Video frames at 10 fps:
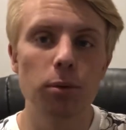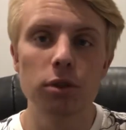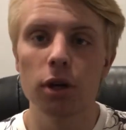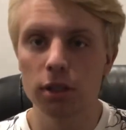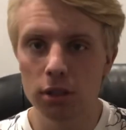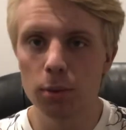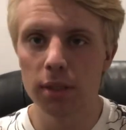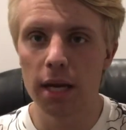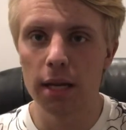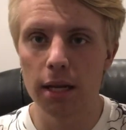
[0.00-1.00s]
will turn into a
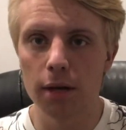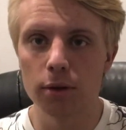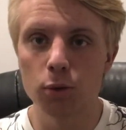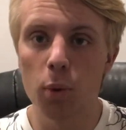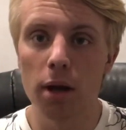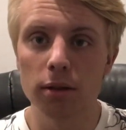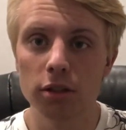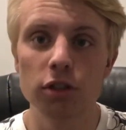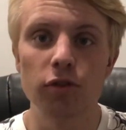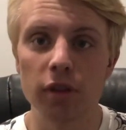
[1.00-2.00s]
detonator as well,
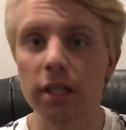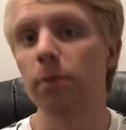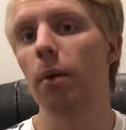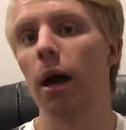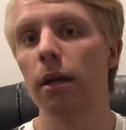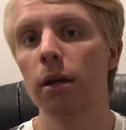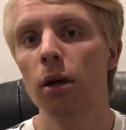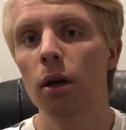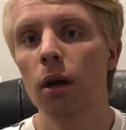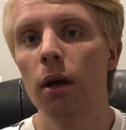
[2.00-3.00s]
just for this mine.
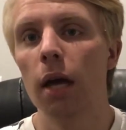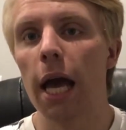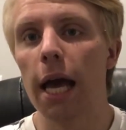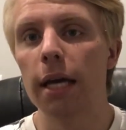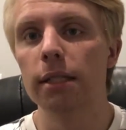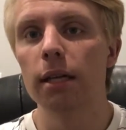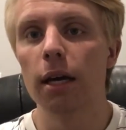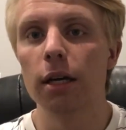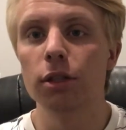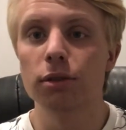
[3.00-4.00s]
And
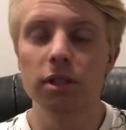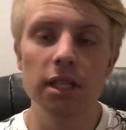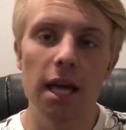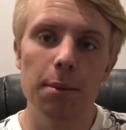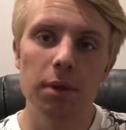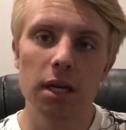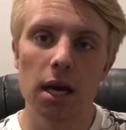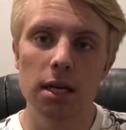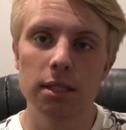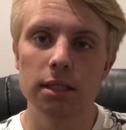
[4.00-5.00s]
you'll see that
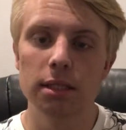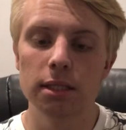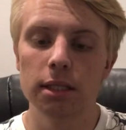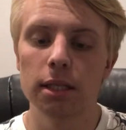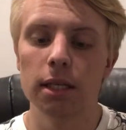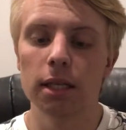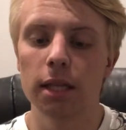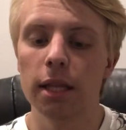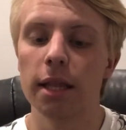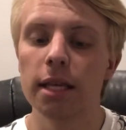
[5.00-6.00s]
because
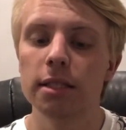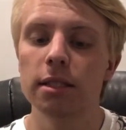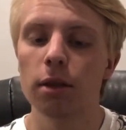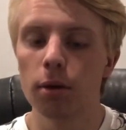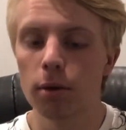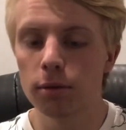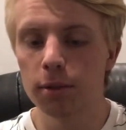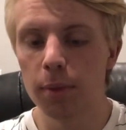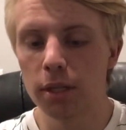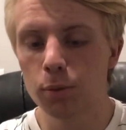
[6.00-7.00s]
this
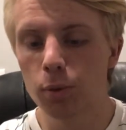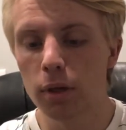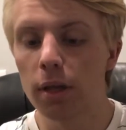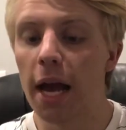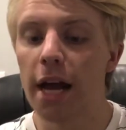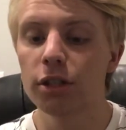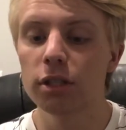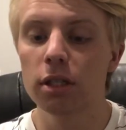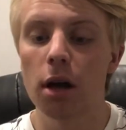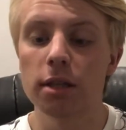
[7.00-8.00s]
ultimate will actually
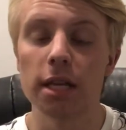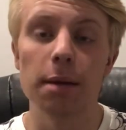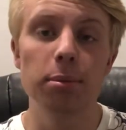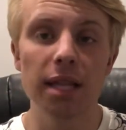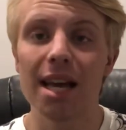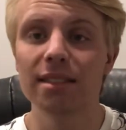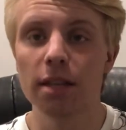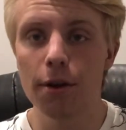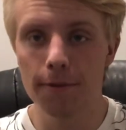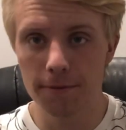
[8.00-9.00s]
cause a blast at
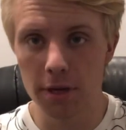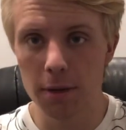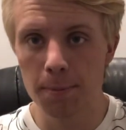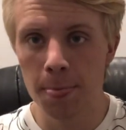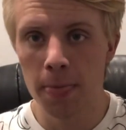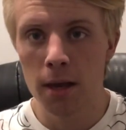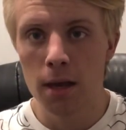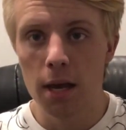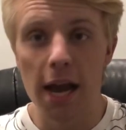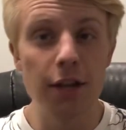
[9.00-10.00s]
your feet,
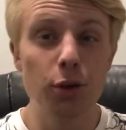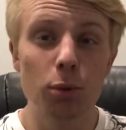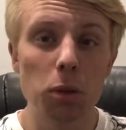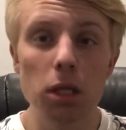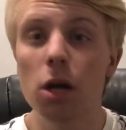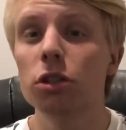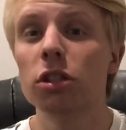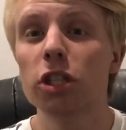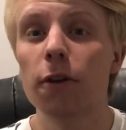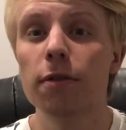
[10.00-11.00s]
and you will launch
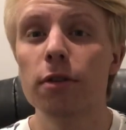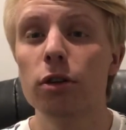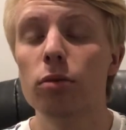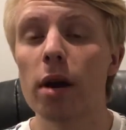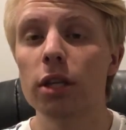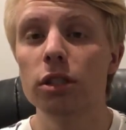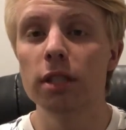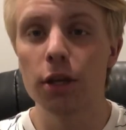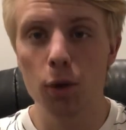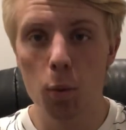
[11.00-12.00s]
yourself in the direction
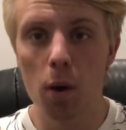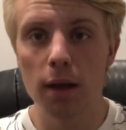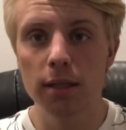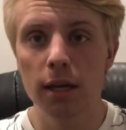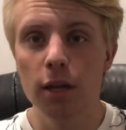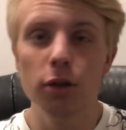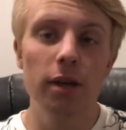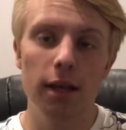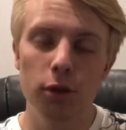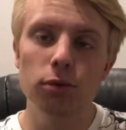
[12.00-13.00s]
that you want.
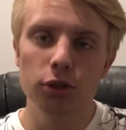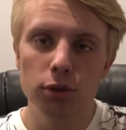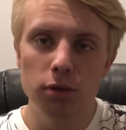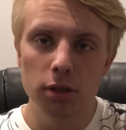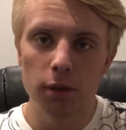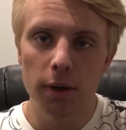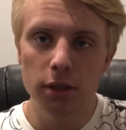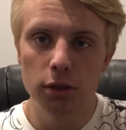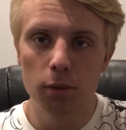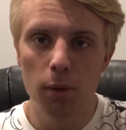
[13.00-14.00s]
You'll choose the
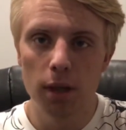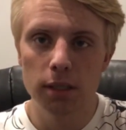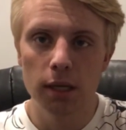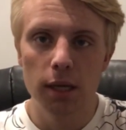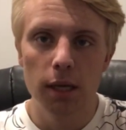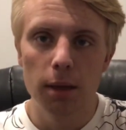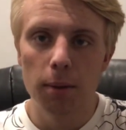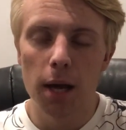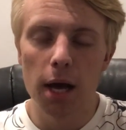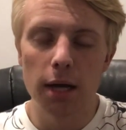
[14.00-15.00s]
direction you
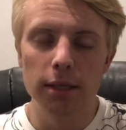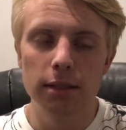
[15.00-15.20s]
want,